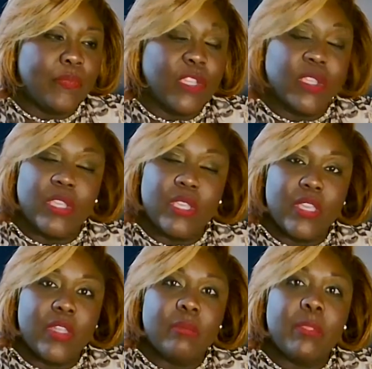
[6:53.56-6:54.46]

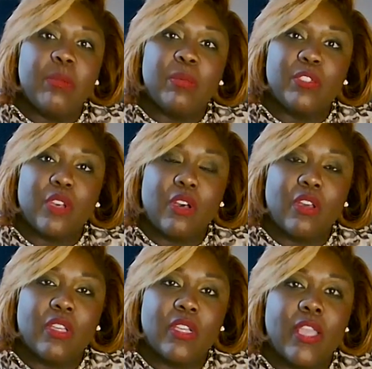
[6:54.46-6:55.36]
again, people
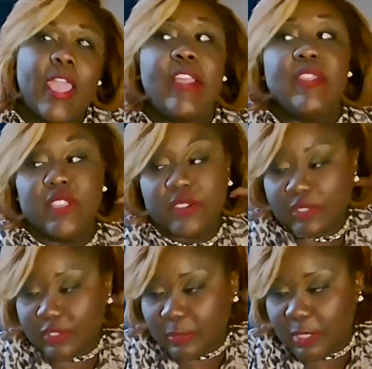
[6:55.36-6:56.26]
talk. And there
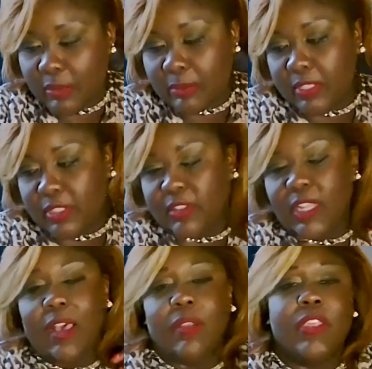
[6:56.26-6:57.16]
are some companies
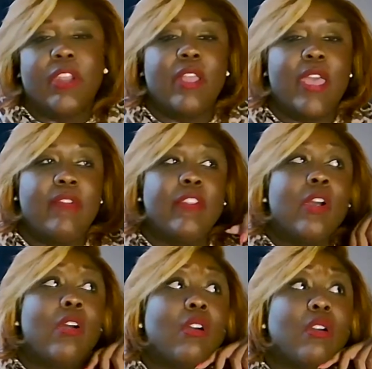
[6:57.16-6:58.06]
now that are having a
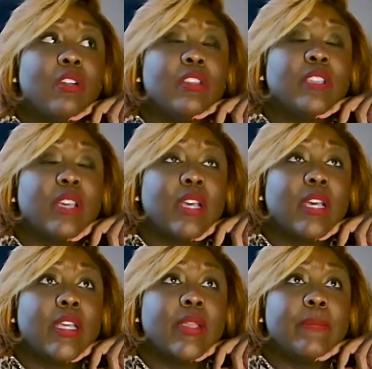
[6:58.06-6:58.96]
hard
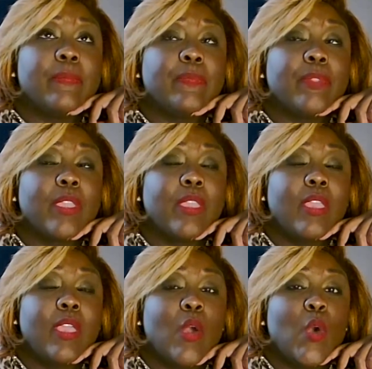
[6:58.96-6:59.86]
time
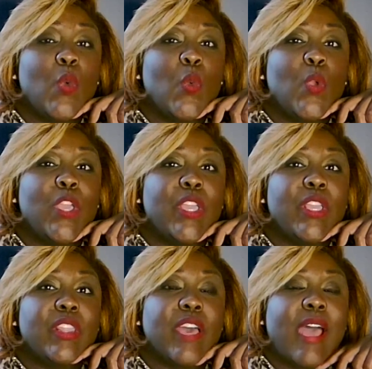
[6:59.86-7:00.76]

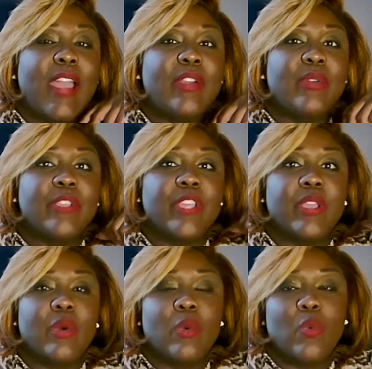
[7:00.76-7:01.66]
with
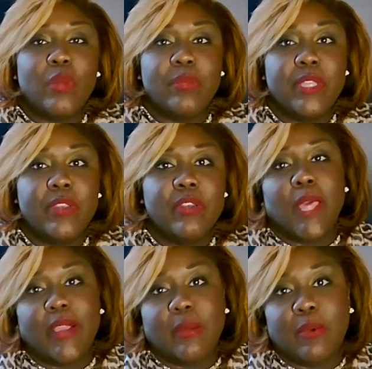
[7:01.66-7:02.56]
hiring women,
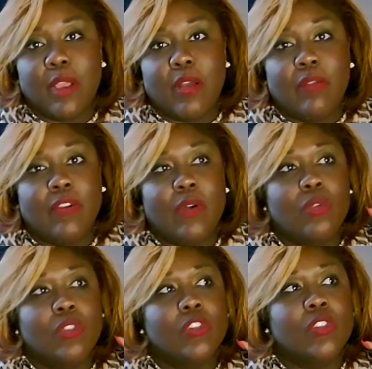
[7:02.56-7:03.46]
Black and brown
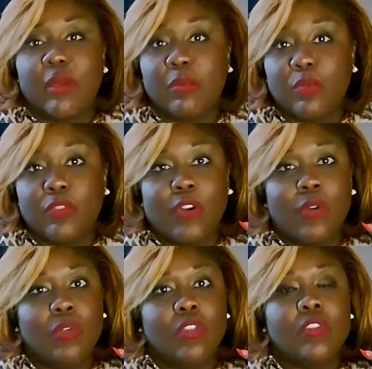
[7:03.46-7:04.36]
folks, disabled
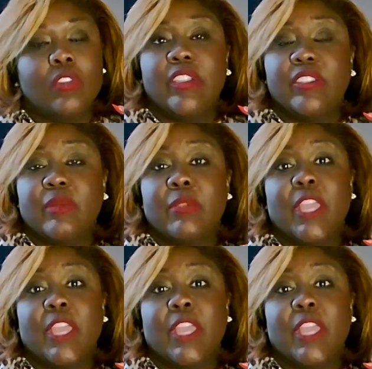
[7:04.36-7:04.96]
folks, in some